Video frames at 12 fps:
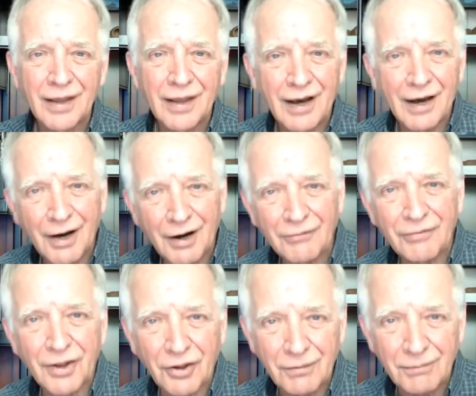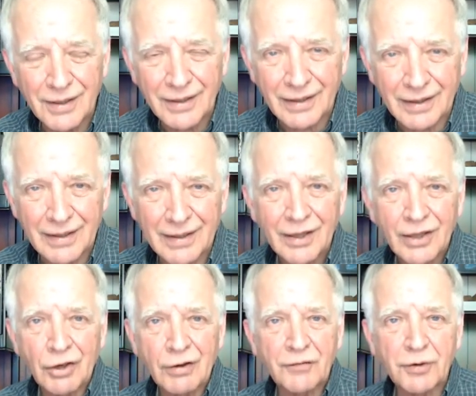of humility.
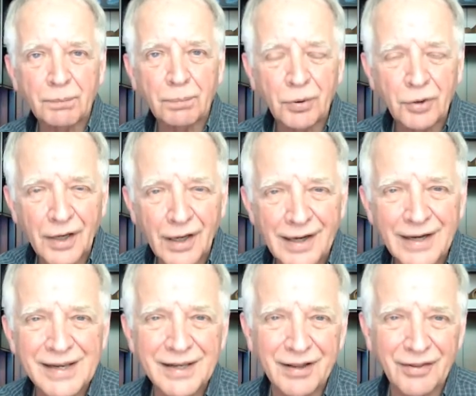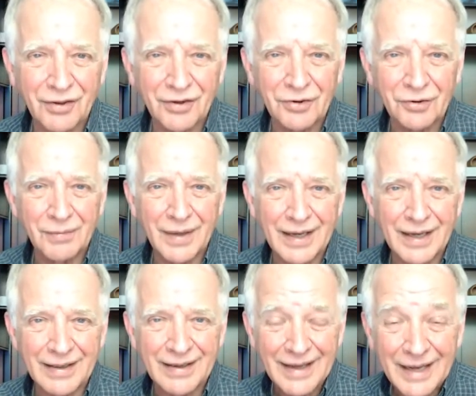You have to put on the new
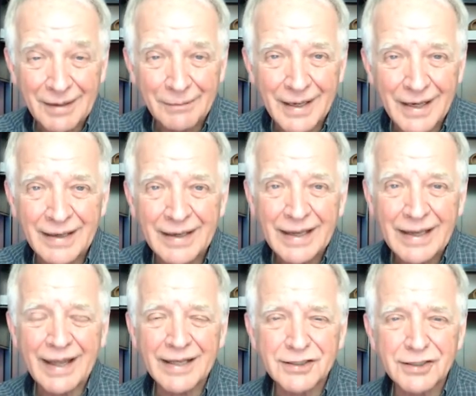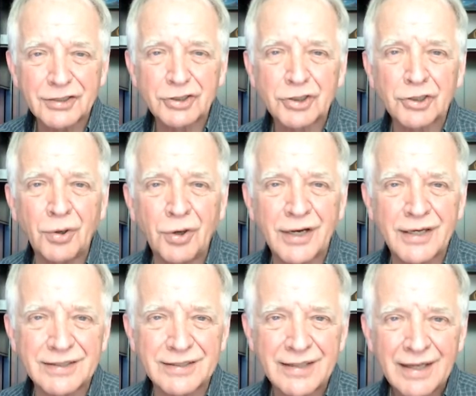man. Amen. It's a
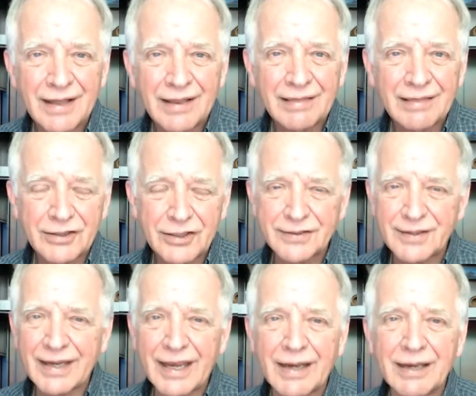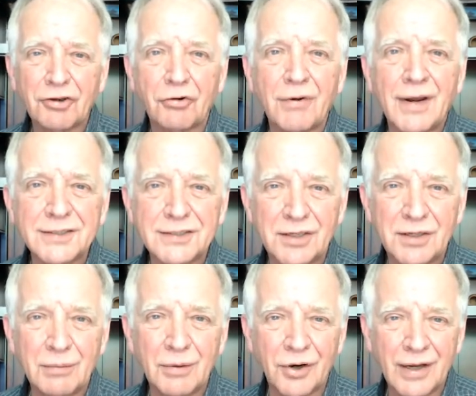choice, just like getting dressed in the
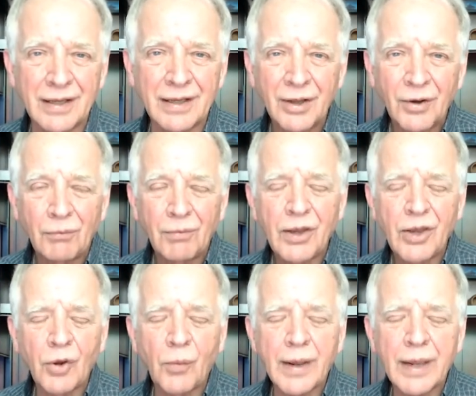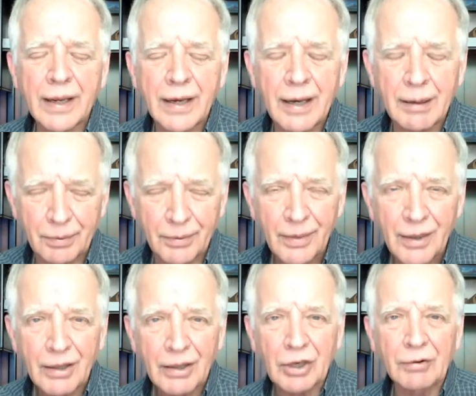morning. When you wake up,
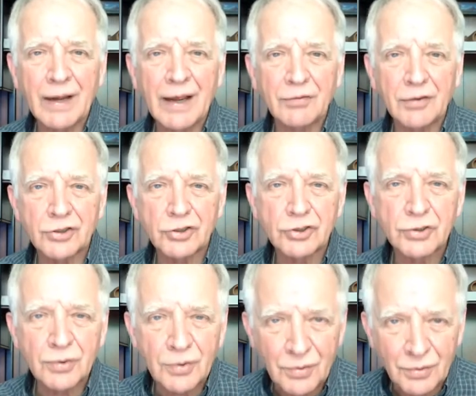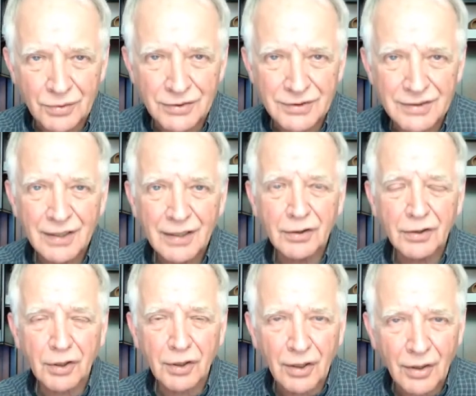you have to choose
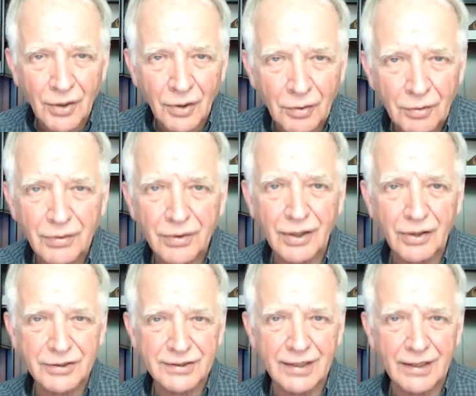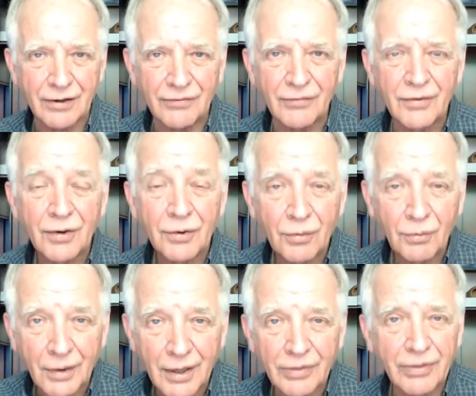to clothe yourself
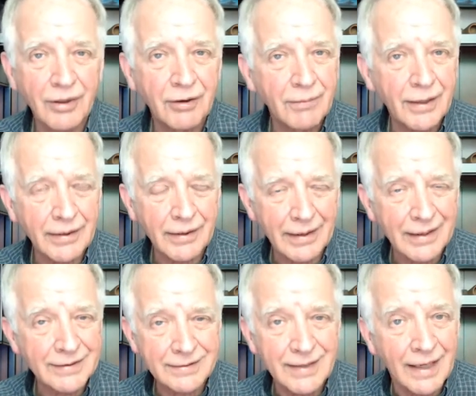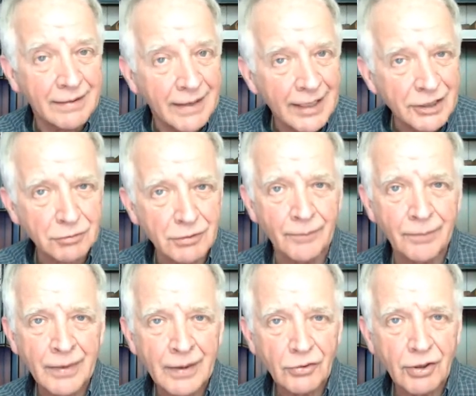with humility. It's not natural
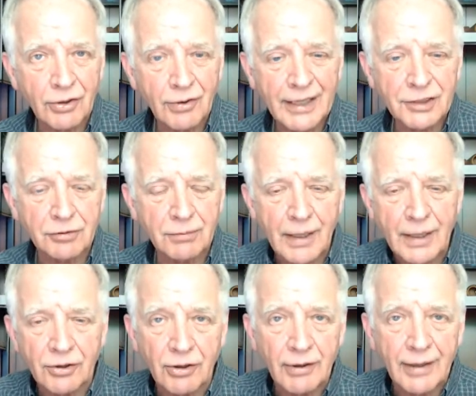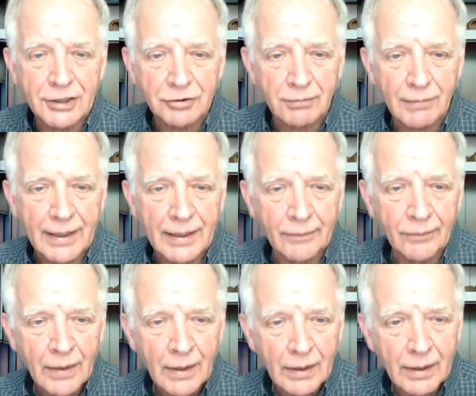to your natural mind or your natural man,
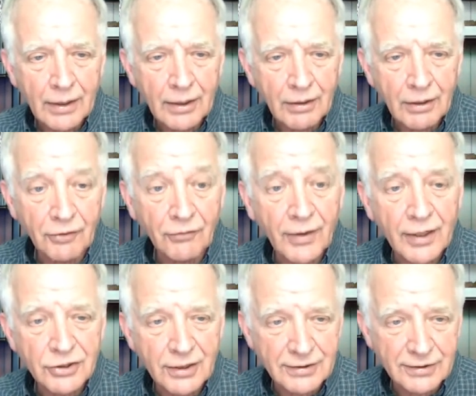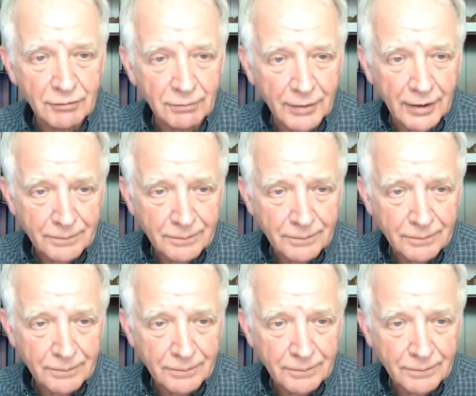uh, your, your flesh, as it would be.